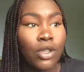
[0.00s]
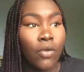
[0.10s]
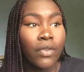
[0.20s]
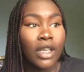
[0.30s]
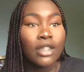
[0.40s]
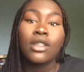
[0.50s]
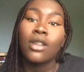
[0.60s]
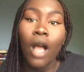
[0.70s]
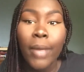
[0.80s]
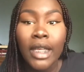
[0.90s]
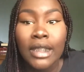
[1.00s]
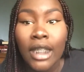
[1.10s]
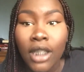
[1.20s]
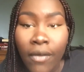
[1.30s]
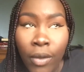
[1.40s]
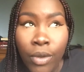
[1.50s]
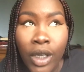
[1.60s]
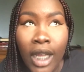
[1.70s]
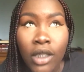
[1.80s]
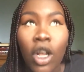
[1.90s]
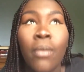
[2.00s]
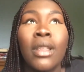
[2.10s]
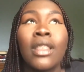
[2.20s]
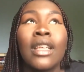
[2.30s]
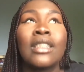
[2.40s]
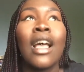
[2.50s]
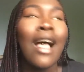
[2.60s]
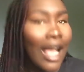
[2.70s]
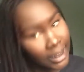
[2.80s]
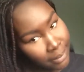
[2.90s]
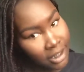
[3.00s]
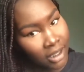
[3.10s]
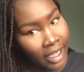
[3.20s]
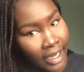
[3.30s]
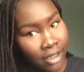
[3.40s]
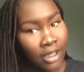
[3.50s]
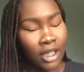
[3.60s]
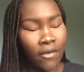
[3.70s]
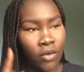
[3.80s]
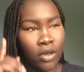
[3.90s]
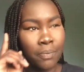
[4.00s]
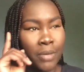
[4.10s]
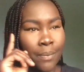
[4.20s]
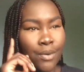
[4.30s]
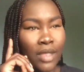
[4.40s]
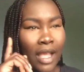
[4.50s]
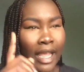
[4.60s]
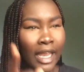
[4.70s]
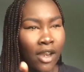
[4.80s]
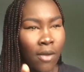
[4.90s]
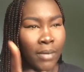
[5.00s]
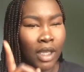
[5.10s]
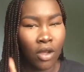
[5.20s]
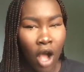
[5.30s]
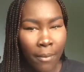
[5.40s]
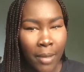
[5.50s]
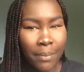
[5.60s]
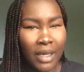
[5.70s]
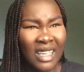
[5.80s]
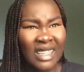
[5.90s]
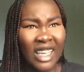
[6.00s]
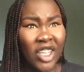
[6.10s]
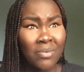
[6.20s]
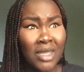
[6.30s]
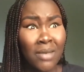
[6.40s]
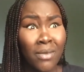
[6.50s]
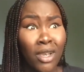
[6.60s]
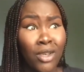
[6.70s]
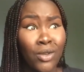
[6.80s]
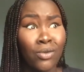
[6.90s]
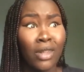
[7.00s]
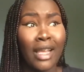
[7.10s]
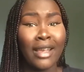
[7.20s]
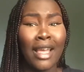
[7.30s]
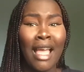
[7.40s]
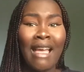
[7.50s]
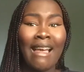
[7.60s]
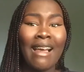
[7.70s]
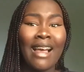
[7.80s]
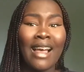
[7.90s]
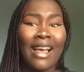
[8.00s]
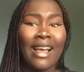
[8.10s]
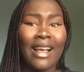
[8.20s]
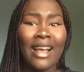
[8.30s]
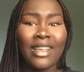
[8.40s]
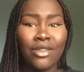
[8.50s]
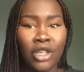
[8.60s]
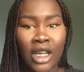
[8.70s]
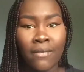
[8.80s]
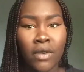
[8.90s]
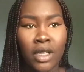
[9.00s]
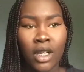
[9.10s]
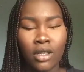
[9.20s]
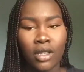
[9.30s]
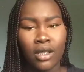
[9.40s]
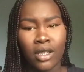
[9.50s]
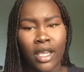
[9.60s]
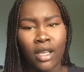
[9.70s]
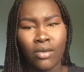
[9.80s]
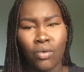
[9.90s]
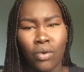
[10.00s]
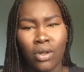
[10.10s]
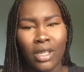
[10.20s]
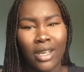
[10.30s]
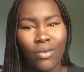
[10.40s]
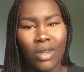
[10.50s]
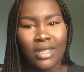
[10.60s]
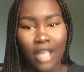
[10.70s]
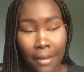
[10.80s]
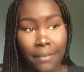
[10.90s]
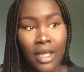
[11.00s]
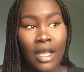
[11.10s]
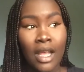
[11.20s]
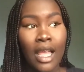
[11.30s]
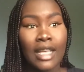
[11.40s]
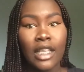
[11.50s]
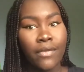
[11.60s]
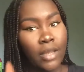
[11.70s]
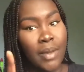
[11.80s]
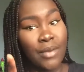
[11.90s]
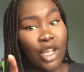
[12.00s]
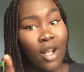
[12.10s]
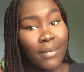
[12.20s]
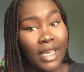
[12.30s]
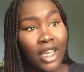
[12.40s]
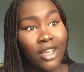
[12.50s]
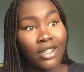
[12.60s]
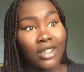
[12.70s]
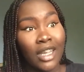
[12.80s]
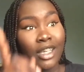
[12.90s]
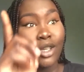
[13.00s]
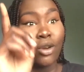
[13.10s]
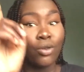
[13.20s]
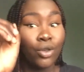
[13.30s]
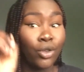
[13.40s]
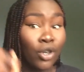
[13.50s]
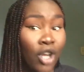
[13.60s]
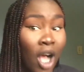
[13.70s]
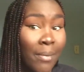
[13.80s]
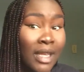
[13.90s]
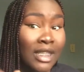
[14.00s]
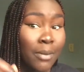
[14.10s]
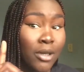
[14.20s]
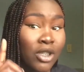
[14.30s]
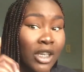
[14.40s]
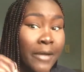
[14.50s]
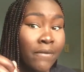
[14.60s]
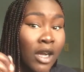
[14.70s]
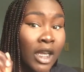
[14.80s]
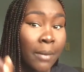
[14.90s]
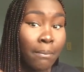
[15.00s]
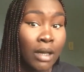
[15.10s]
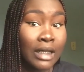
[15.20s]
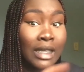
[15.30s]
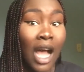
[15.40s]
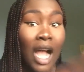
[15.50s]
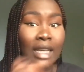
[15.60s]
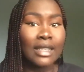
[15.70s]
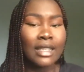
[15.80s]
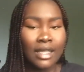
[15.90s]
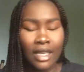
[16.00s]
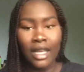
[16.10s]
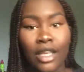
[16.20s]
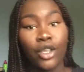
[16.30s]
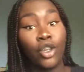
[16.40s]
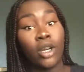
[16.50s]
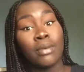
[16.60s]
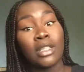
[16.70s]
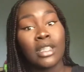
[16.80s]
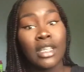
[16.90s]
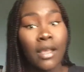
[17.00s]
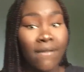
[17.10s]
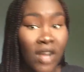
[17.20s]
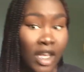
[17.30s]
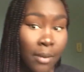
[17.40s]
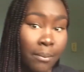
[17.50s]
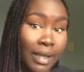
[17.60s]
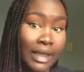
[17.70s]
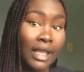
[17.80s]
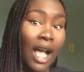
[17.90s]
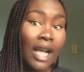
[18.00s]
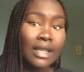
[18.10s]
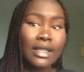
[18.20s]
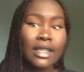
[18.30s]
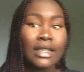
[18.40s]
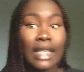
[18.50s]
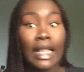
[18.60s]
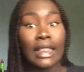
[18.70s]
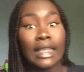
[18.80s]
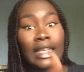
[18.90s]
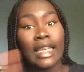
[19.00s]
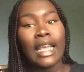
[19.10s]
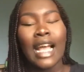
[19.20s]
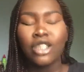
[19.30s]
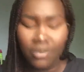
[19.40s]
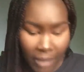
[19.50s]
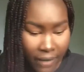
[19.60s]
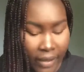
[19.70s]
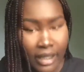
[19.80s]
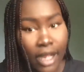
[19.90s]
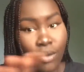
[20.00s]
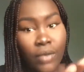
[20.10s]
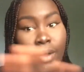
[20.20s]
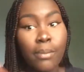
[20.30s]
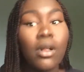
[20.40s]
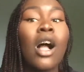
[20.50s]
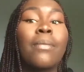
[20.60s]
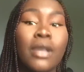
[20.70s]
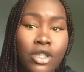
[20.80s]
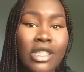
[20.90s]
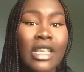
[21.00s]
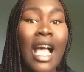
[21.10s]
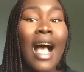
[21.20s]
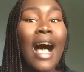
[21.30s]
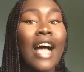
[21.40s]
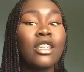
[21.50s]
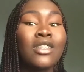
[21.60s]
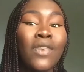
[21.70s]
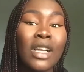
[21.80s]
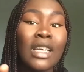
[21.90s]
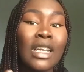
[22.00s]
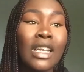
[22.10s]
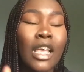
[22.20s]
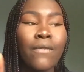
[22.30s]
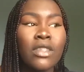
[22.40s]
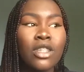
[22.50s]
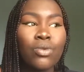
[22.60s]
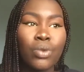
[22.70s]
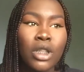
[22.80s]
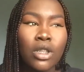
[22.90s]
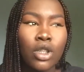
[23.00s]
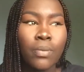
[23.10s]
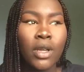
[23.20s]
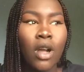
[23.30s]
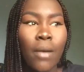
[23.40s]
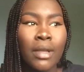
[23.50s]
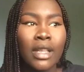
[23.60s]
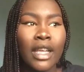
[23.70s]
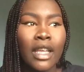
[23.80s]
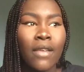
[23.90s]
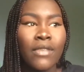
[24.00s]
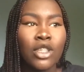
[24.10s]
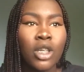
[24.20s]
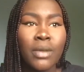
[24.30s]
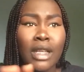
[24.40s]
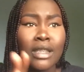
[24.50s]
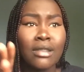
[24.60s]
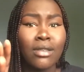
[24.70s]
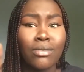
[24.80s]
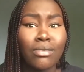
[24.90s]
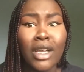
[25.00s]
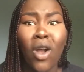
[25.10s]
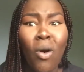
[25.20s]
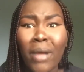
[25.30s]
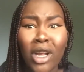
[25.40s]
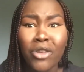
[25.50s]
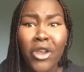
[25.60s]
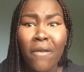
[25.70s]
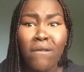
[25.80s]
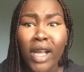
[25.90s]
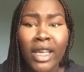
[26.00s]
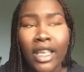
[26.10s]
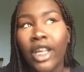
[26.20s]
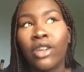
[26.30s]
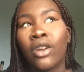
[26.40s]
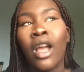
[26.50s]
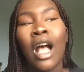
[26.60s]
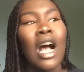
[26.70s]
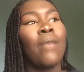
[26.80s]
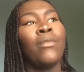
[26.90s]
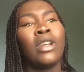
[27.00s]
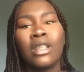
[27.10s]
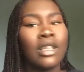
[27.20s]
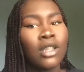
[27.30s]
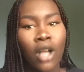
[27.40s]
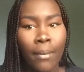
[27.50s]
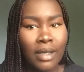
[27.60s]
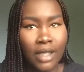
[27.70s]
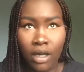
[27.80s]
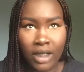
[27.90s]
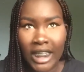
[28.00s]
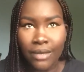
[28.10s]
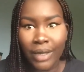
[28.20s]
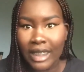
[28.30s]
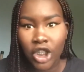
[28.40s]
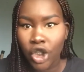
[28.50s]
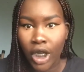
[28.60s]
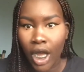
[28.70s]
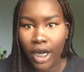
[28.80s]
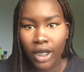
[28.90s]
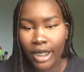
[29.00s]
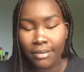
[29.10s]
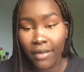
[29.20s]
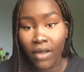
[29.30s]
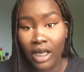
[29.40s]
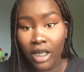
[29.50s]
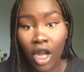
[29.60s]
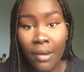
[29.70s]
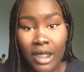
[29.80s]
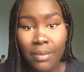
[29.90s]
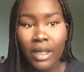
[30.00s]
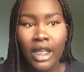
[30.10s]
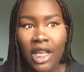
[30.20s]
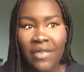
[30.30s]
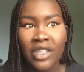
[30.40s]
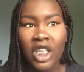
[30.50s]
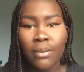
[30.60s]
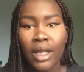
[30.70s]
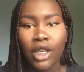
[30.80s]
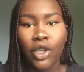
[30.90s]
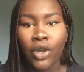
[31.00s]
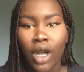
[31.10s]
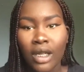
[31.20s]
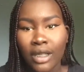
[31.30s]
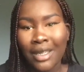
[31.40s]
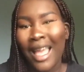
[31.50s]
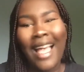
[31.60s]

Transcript: Don't forget to comment, because I love it when you guys comment things, especially the haters. I love it when people that hate on me comment, because it gives me something to do. Like, ah, you think I'm fucking ugly? Okay, cool, like, what's up? Except for the people that call me niggas, like, yo, your comment is about to get fucking blocked. You're about to get fucking blocked. Believe it. Actually, matter of fact, I don't even block bitches. I just fucking, if it's a really stupid comment, like, if it's gonna be like, oh my god, you're a fucking nigger, I'm gonna delete the comment, because I don't need racist shit underneath my fucking comments. But, like, if it's gonna be like, you're ugly,